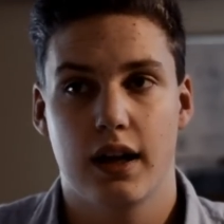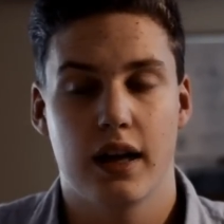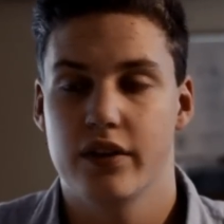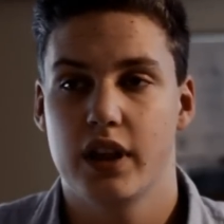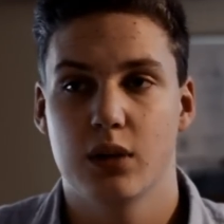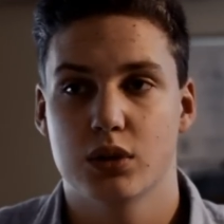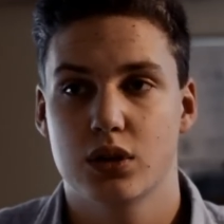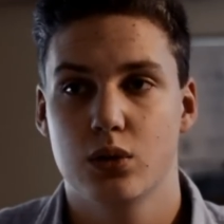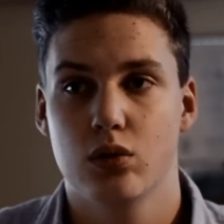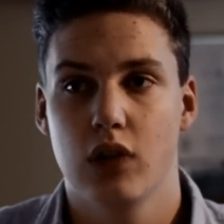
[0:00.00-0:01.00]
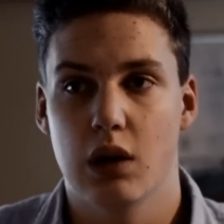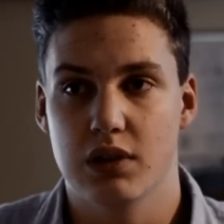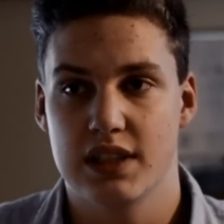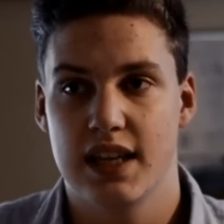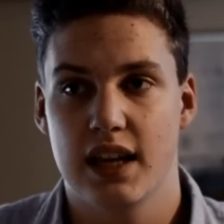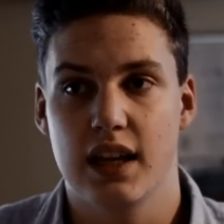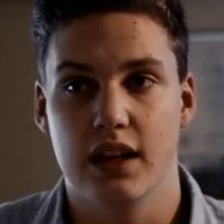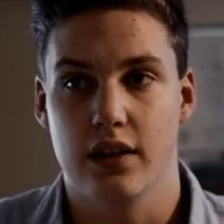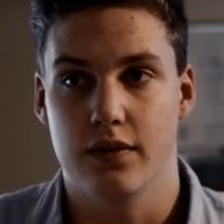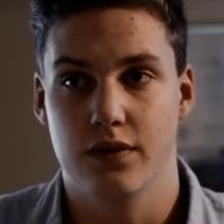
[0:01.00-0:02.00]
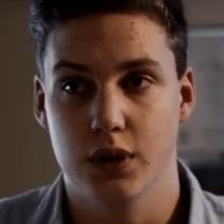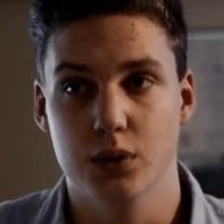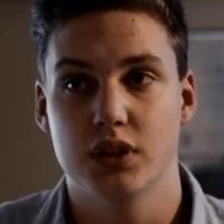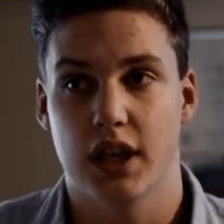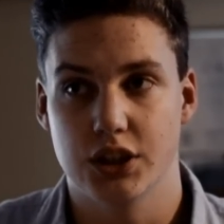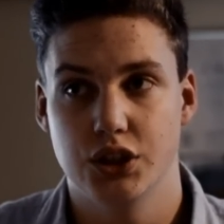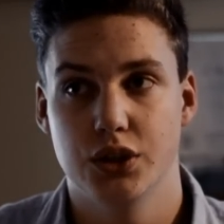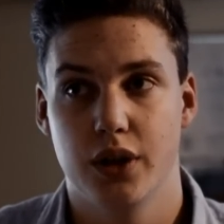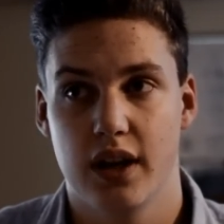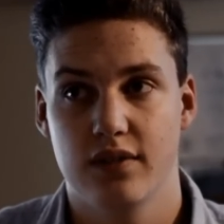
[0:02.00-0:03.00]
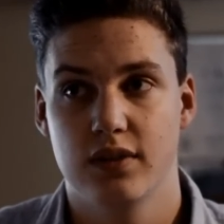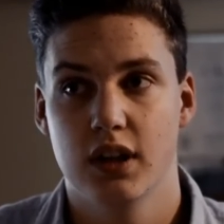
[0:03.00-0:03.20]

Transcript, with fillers: Everything was cool. I was getting the views I should have.